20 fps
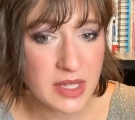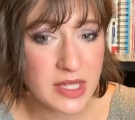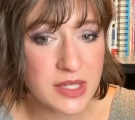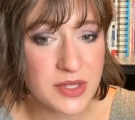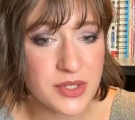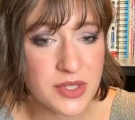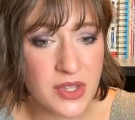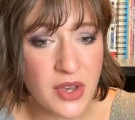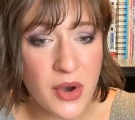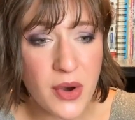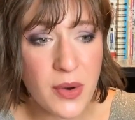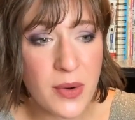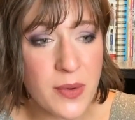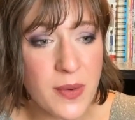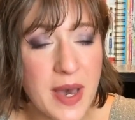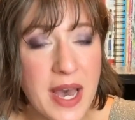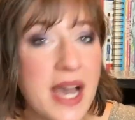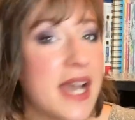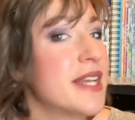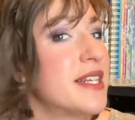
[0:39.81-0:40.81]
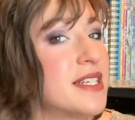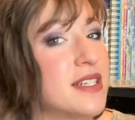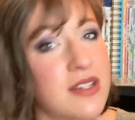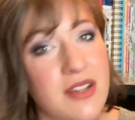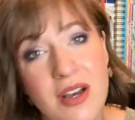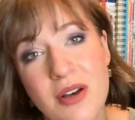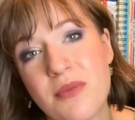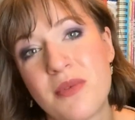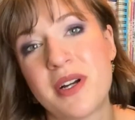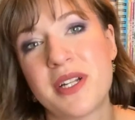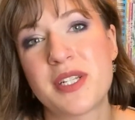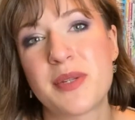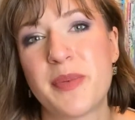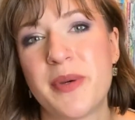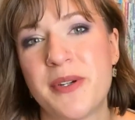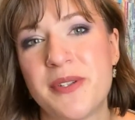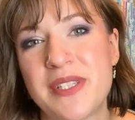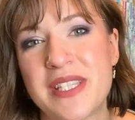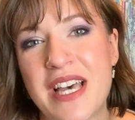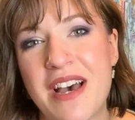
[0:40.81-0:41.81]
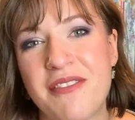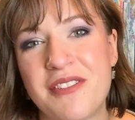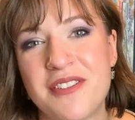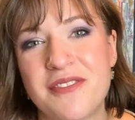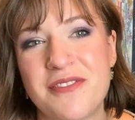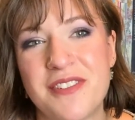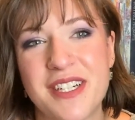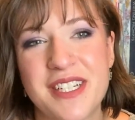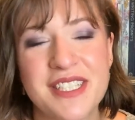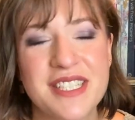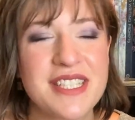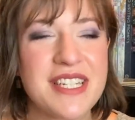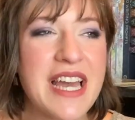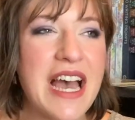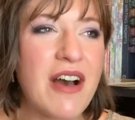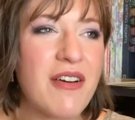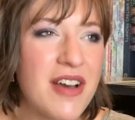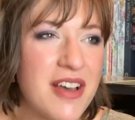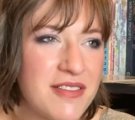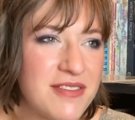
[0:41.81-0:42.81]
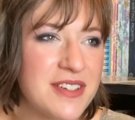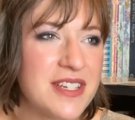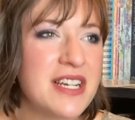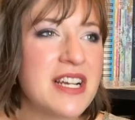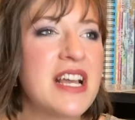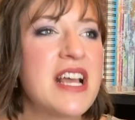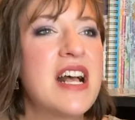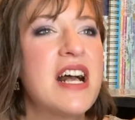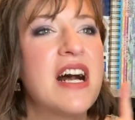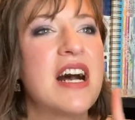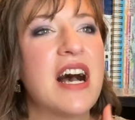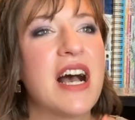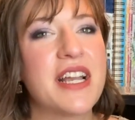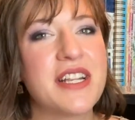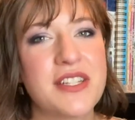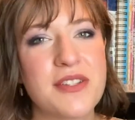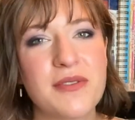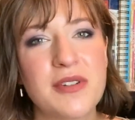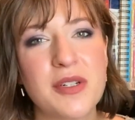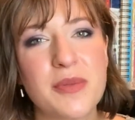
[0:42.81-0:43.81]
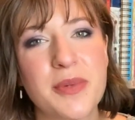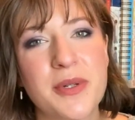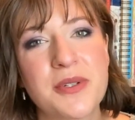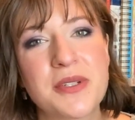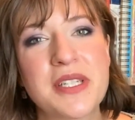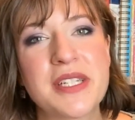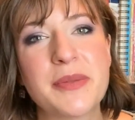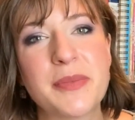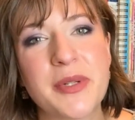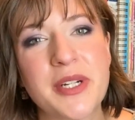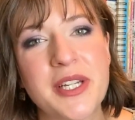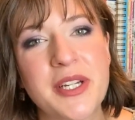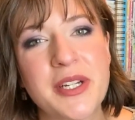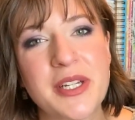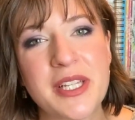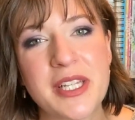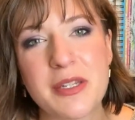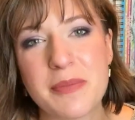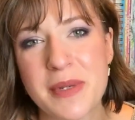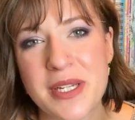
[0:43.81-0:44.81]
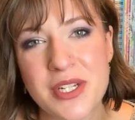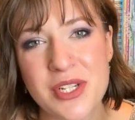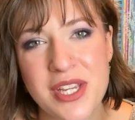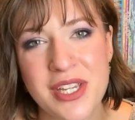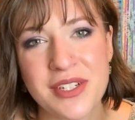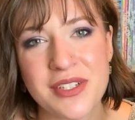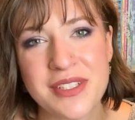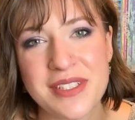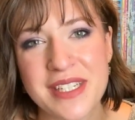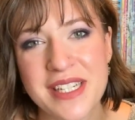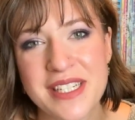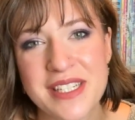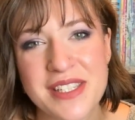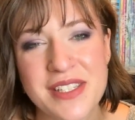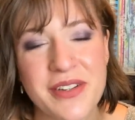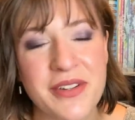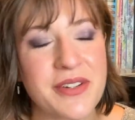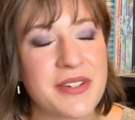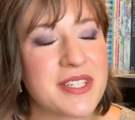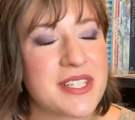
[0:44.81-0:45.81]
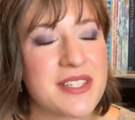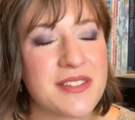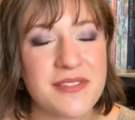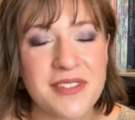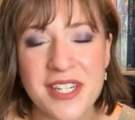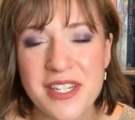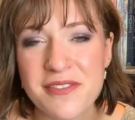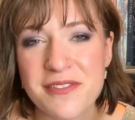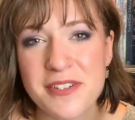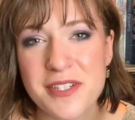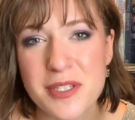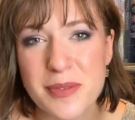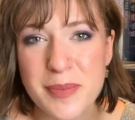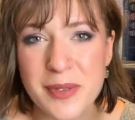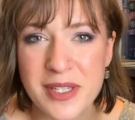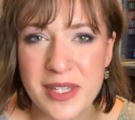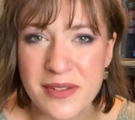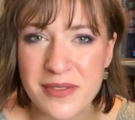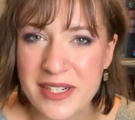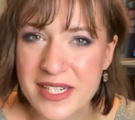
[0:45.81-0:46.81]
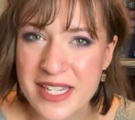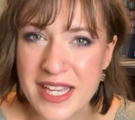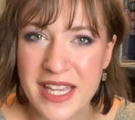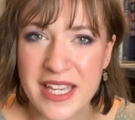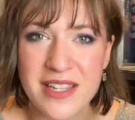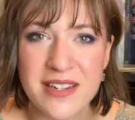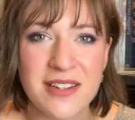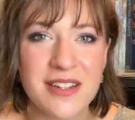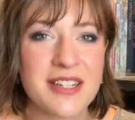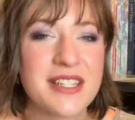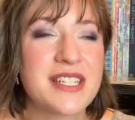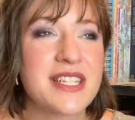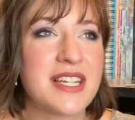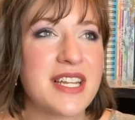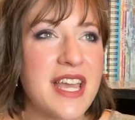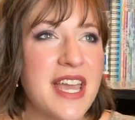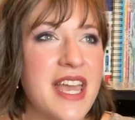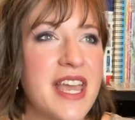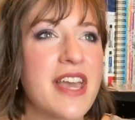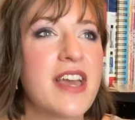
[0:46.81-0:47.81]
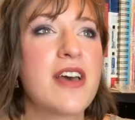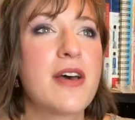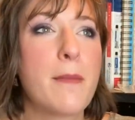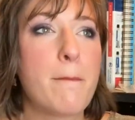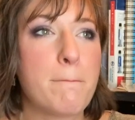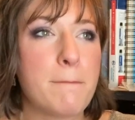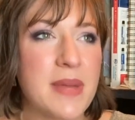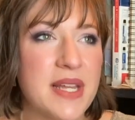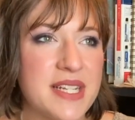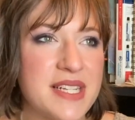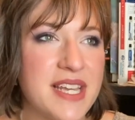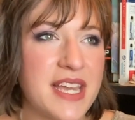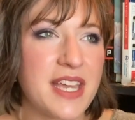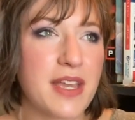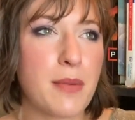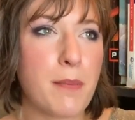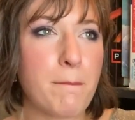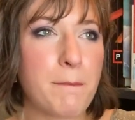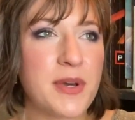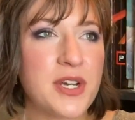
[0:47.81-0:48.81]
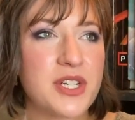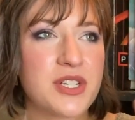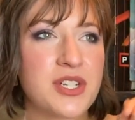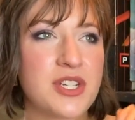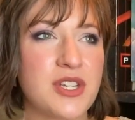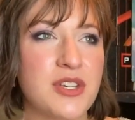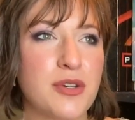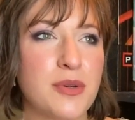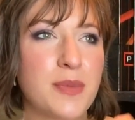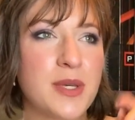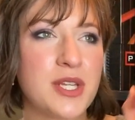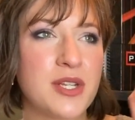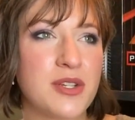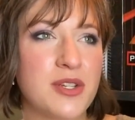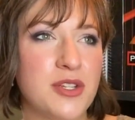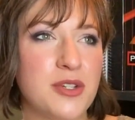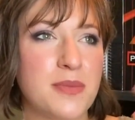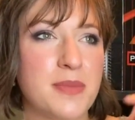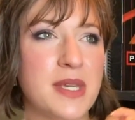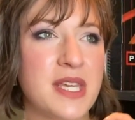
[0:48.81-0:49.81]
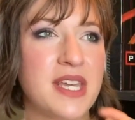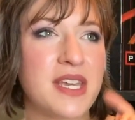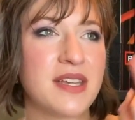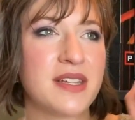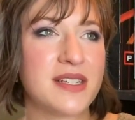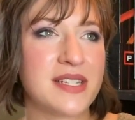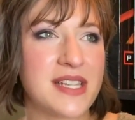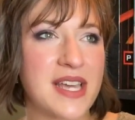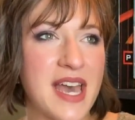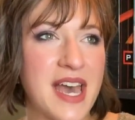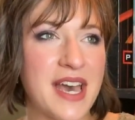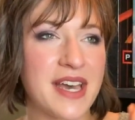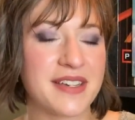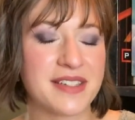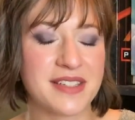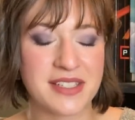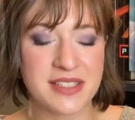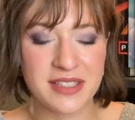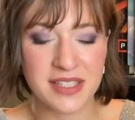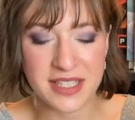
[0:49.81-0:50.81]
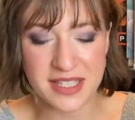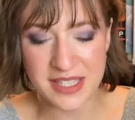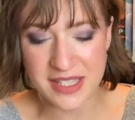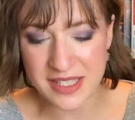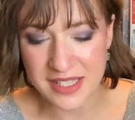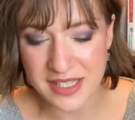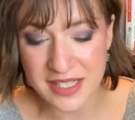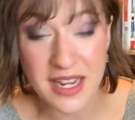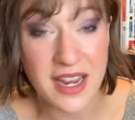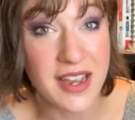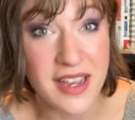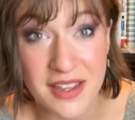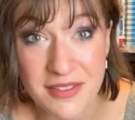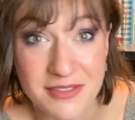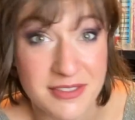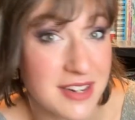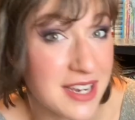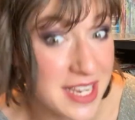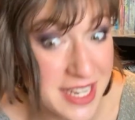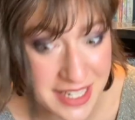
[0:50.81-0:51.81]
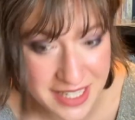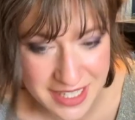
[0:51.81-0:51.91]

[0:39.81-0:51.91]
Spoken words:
so I did not want to post that one first. However, I do want to post it pretty early in my channel, and so it's the very first book that we're taking on today, Monday. Booktube Newbie Tag. Let's dive right